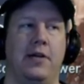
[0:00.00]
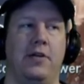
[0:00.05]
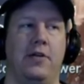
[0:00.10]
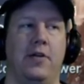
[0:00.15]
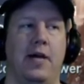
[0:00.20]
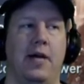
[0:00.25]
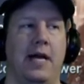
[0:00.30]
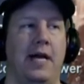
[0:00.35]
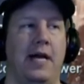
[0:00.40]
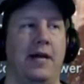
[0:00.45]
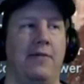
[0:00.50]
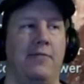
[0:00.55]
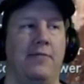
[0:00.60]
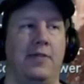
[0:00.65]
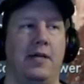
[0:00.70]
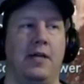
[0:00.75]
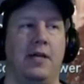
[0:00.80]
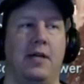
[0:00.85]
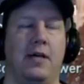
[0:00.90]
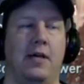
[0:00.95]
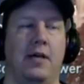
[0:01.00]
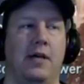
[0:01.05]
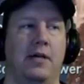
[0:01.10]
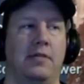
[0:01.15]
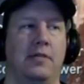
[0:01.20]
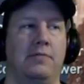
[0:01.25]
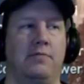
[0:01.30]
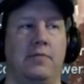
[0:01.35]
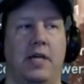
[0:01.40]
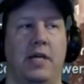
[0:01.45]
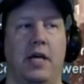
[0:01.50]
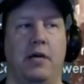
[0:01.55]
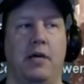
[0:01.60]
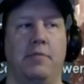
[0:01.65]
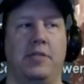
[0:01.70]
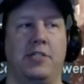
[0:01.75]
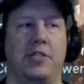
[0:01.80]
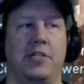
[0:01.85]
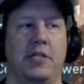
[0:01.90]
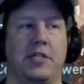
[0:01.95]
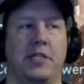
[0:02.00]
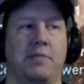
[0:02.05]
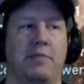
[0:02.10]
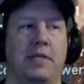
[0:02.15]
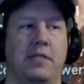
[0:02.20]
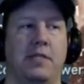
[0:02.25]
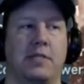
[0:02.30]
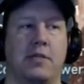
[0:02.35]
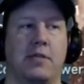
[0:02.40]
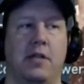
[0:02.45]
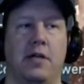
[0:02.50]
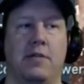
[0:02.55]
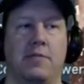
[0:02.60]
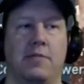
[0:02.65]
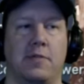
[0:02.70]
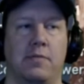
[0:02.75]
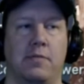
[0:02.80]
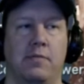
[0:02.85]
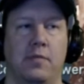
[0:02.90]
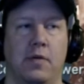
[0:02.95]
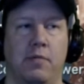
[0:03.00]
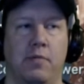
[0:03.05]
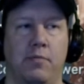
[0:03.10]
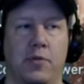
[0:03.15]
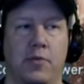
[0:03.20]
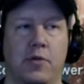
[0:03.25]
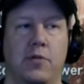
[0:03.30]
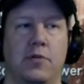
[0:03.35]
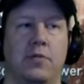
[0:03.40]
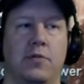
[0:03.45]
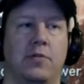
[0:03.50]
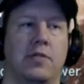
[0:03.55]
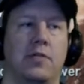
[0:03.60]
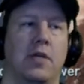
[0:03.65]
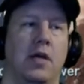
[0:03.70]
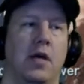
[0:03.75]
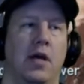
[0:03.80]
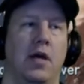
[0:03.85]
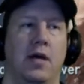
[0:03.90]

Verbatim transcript: You have the uh, helmet, chest piece, gloves, uh, boots,